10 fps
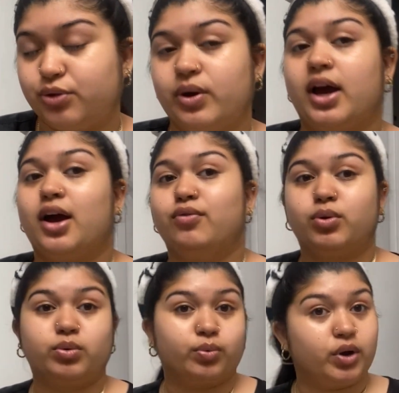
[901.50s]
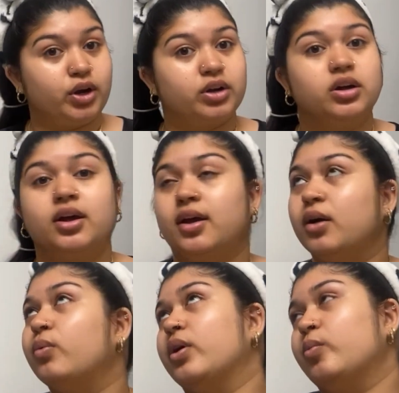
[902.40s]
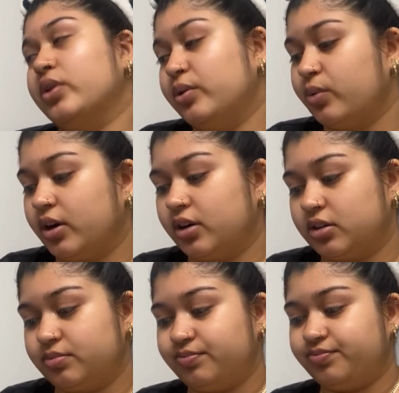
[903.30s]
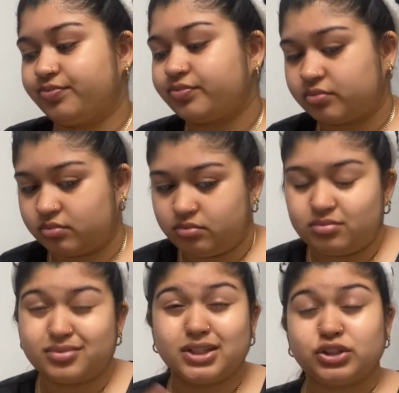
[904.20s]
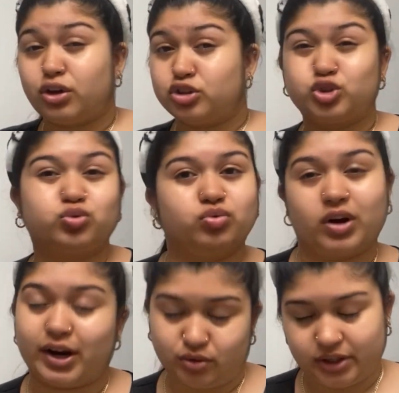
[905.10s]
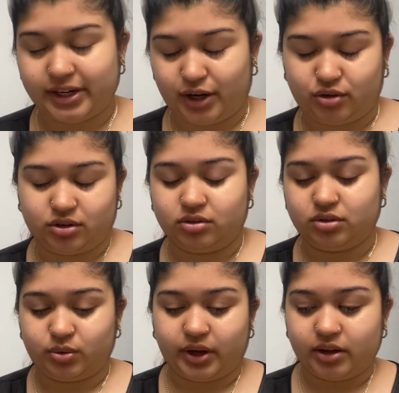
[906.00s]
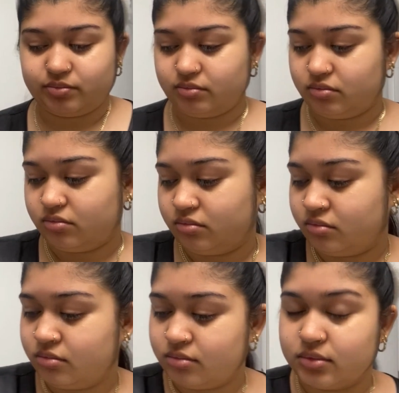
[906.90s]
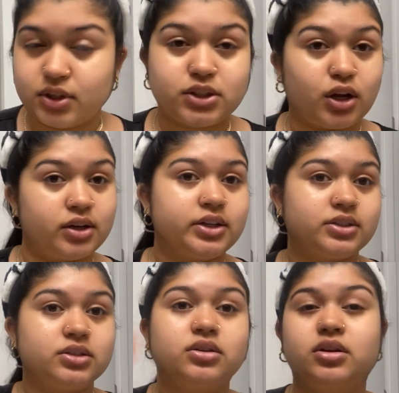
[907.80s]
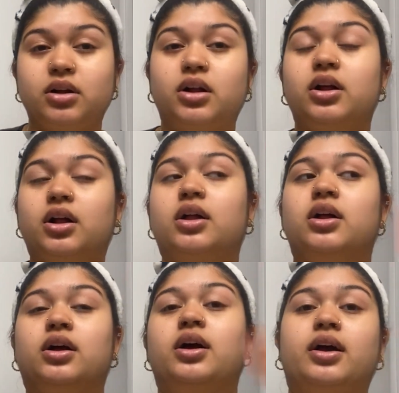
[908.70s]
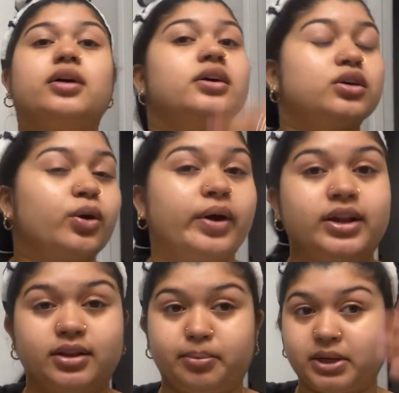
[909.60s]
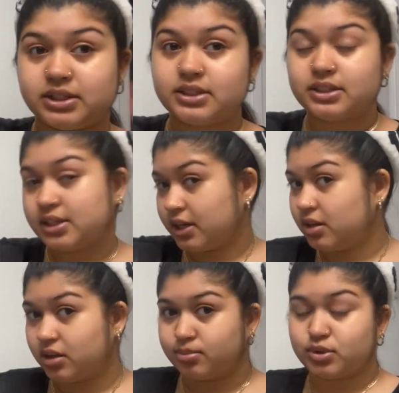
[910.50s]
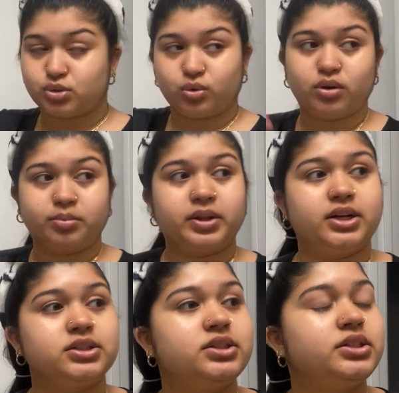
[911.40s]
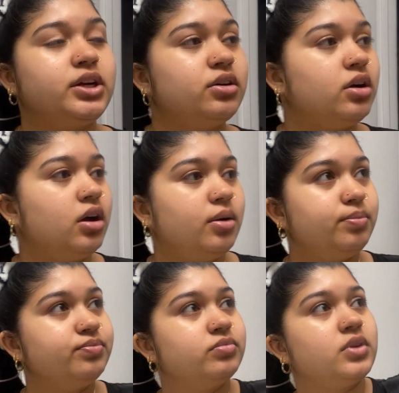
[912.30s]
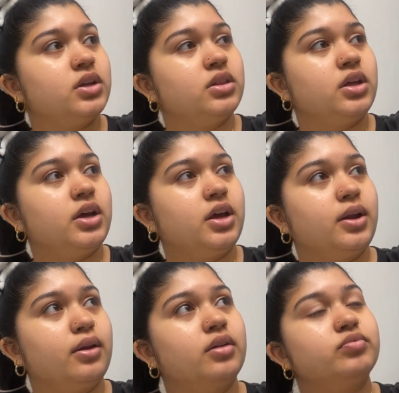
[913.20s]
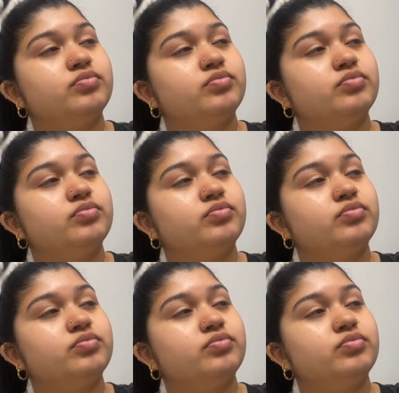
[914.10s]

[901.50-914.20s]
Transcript: you have, what would work, what wouldn't work. It's all trial and error, okay? That's all it is. Go ahead and let my skin absorb that serum. And then